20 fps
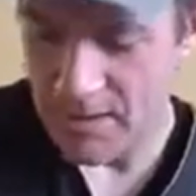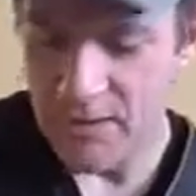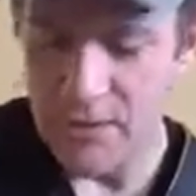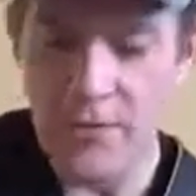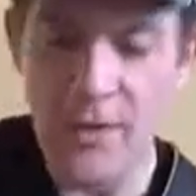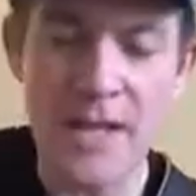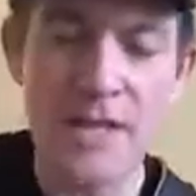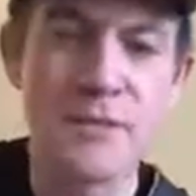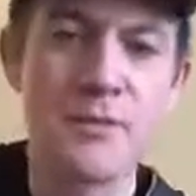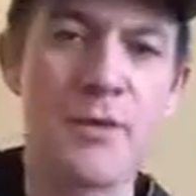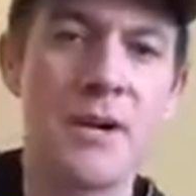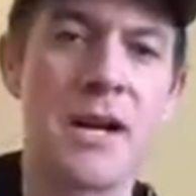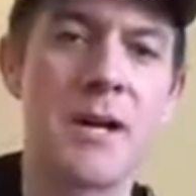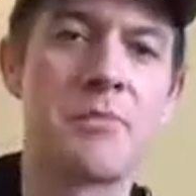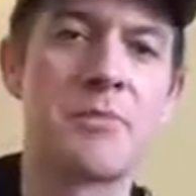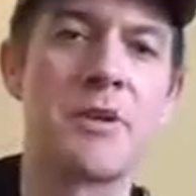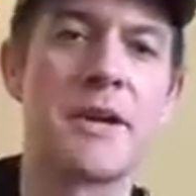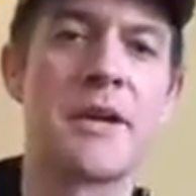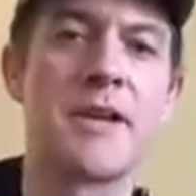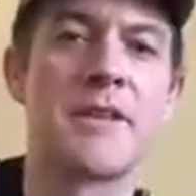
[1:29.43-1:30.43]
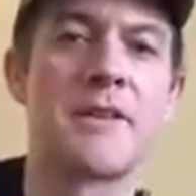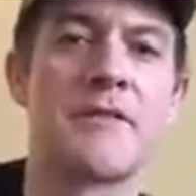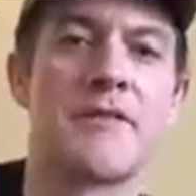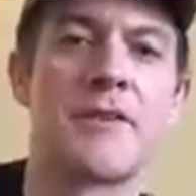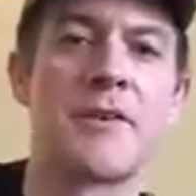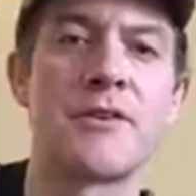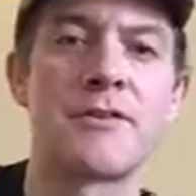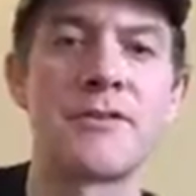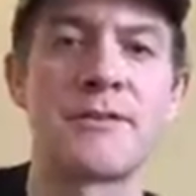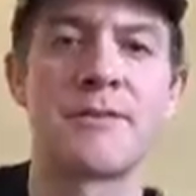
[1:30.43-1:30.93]
That's what I play in the
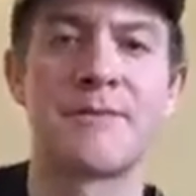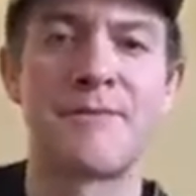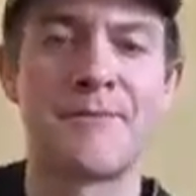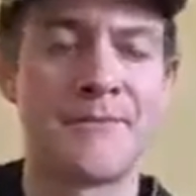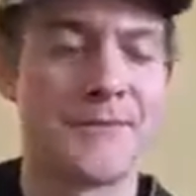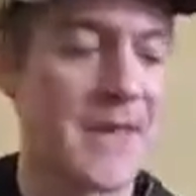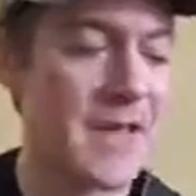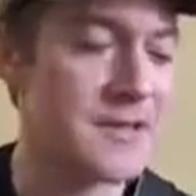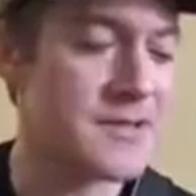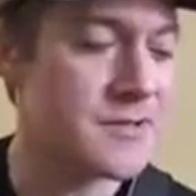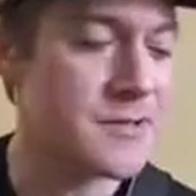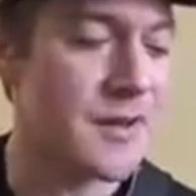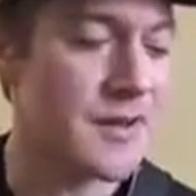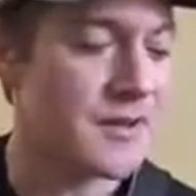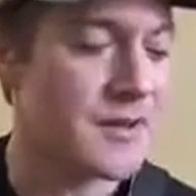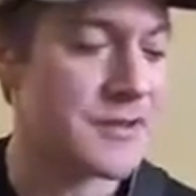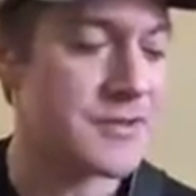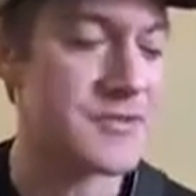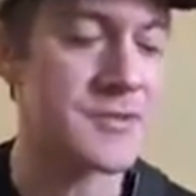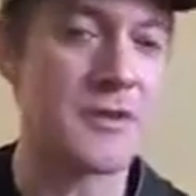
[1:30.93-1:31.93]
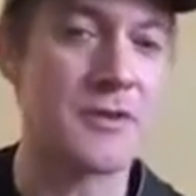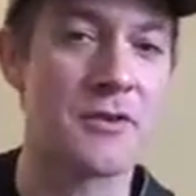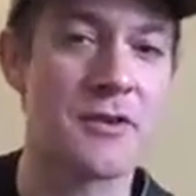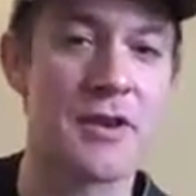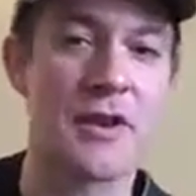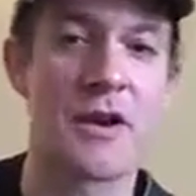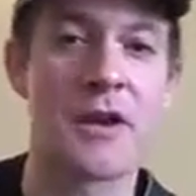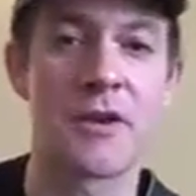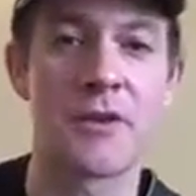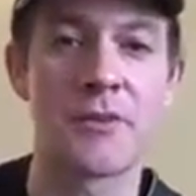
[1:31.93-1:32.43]
verse. That's not
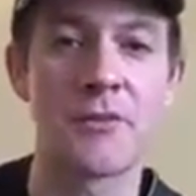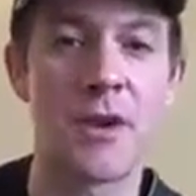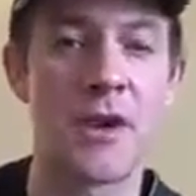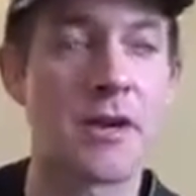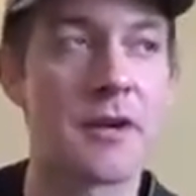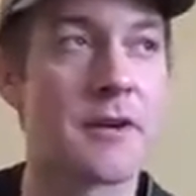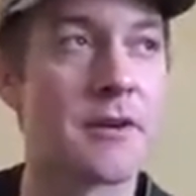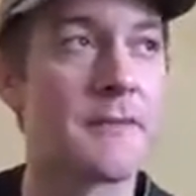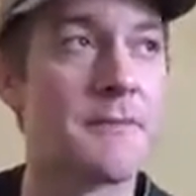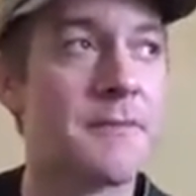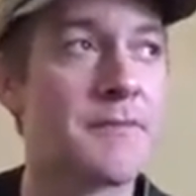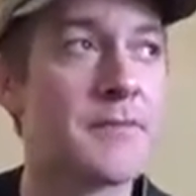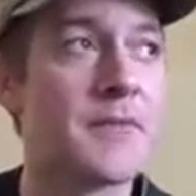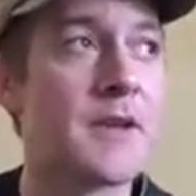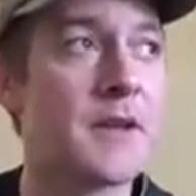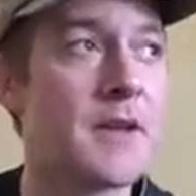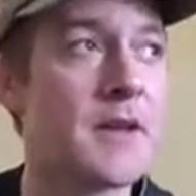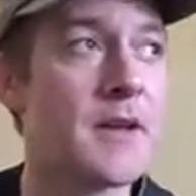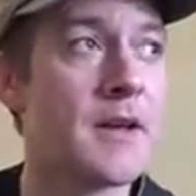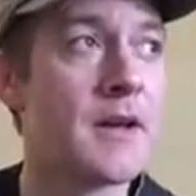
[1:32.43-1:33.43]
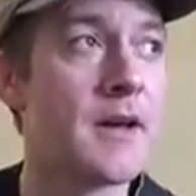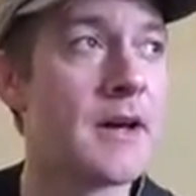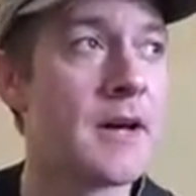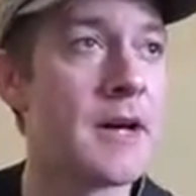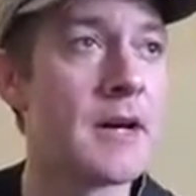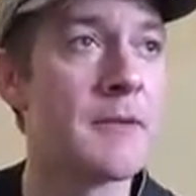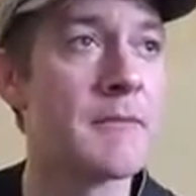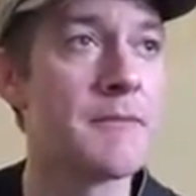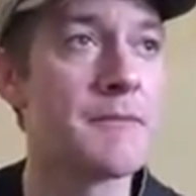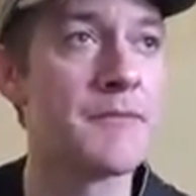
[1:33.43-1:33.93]
necessarily on the record.
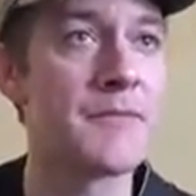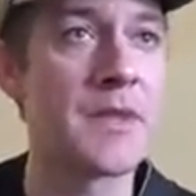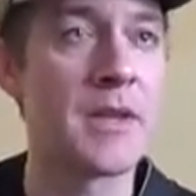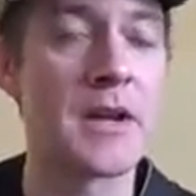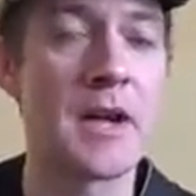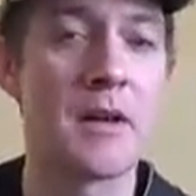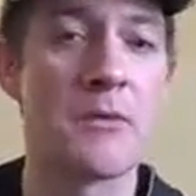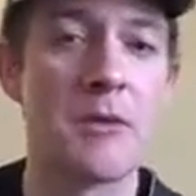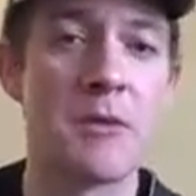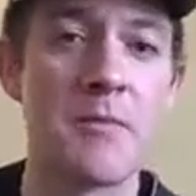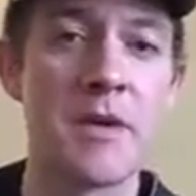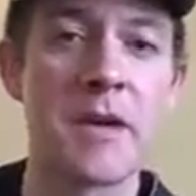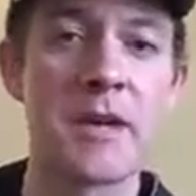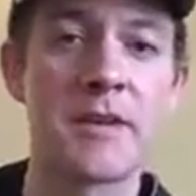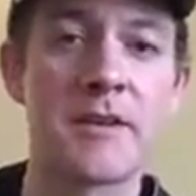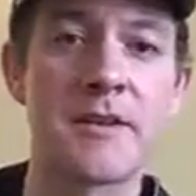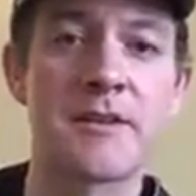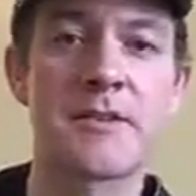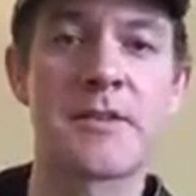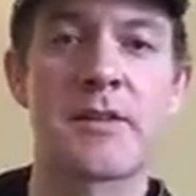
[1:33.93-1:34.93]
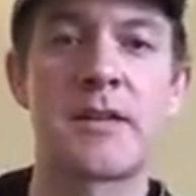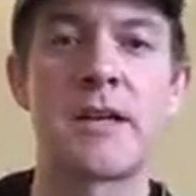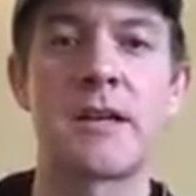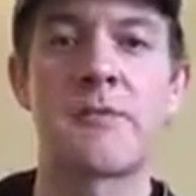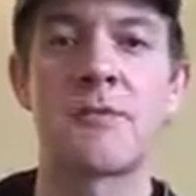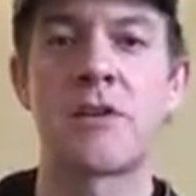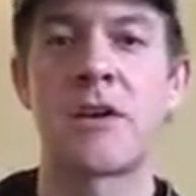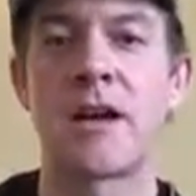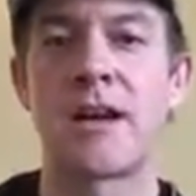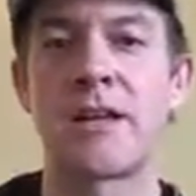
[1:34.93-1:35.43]
And I will make a
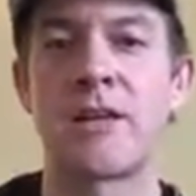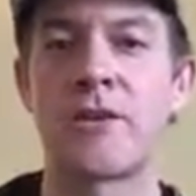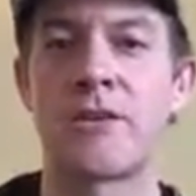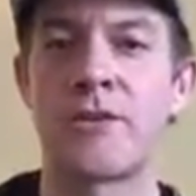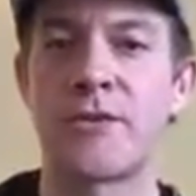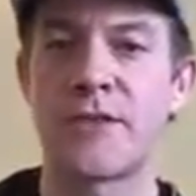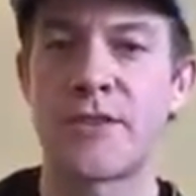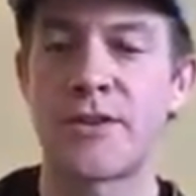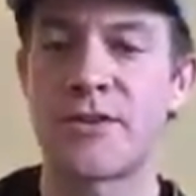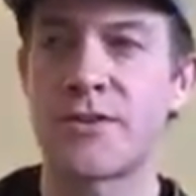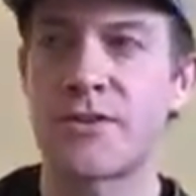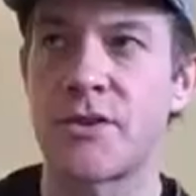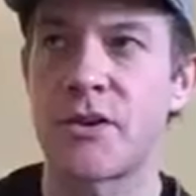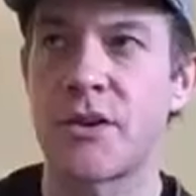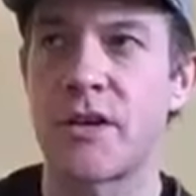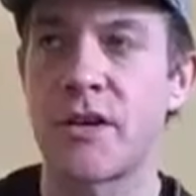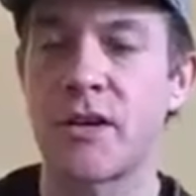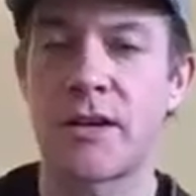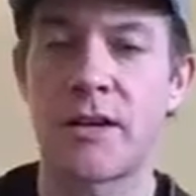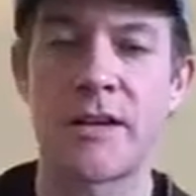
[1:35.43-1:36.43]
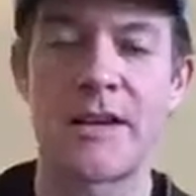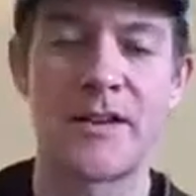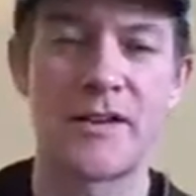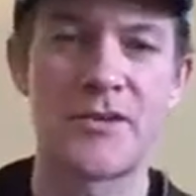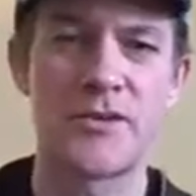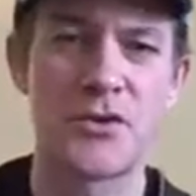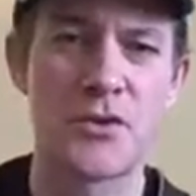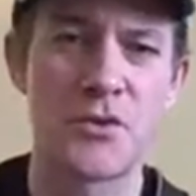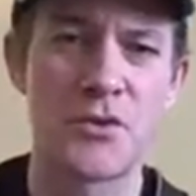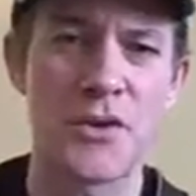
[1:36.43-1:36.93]
disclaimer. I learned this song
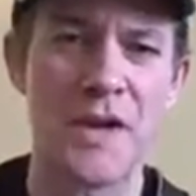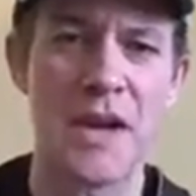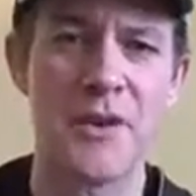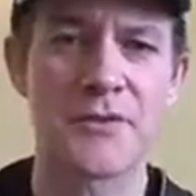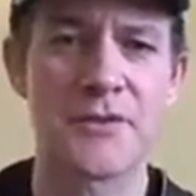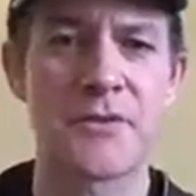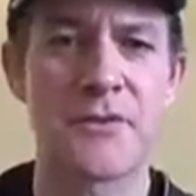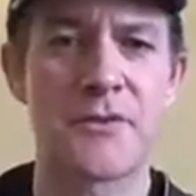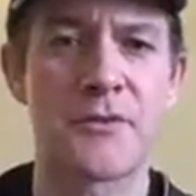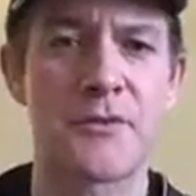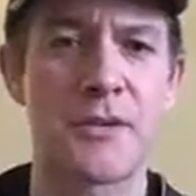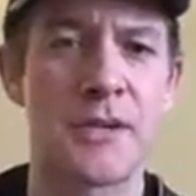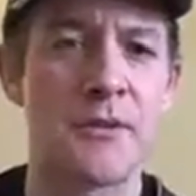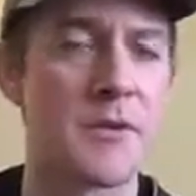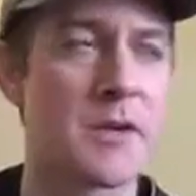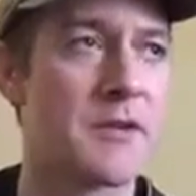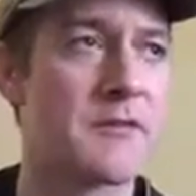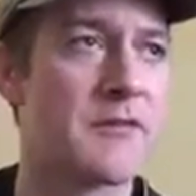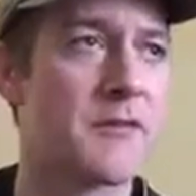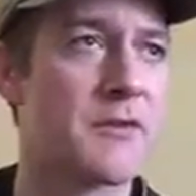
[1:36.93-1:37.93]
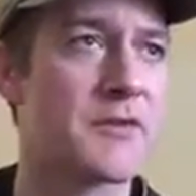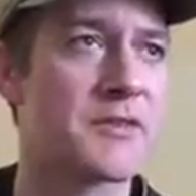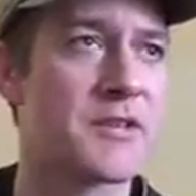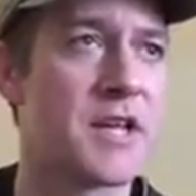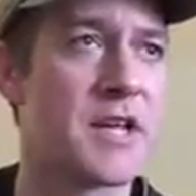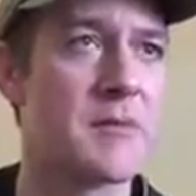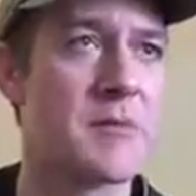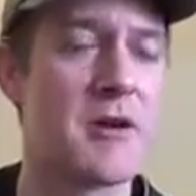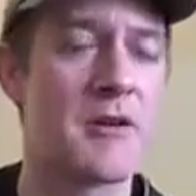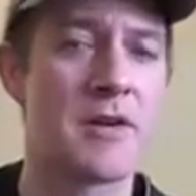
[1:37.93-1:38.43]
in 2003 when it first
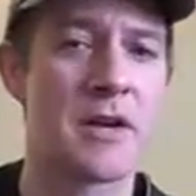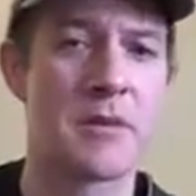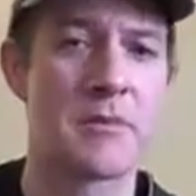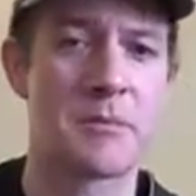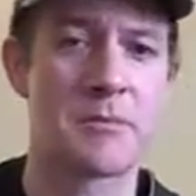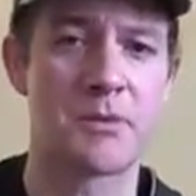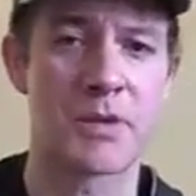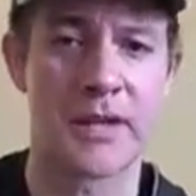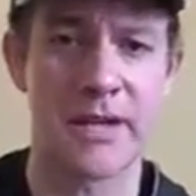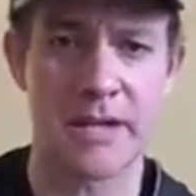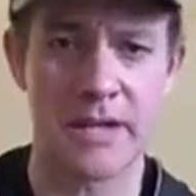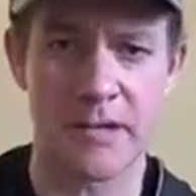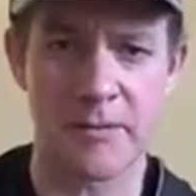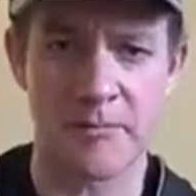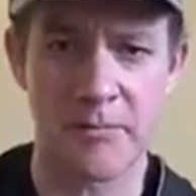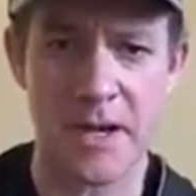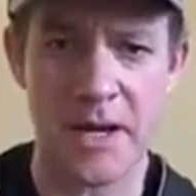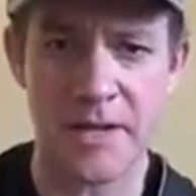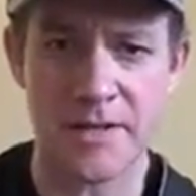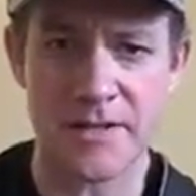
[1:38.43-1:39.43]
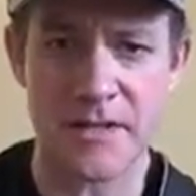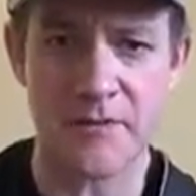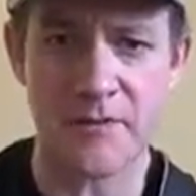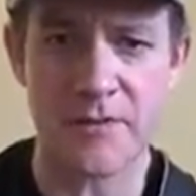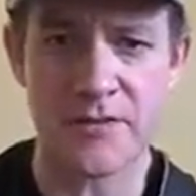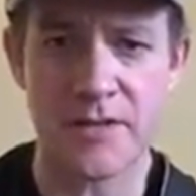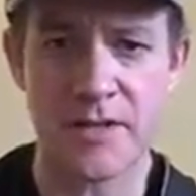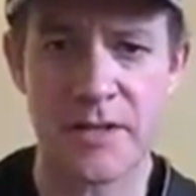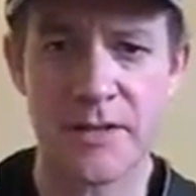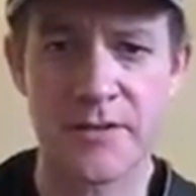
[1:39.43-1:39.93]
came out. I've been playing it in bands
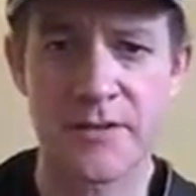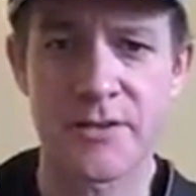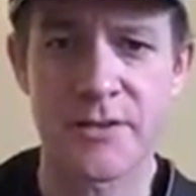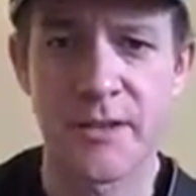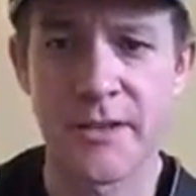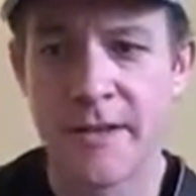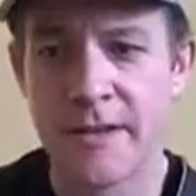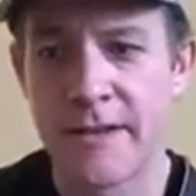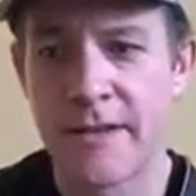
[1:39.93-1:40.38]
ever since.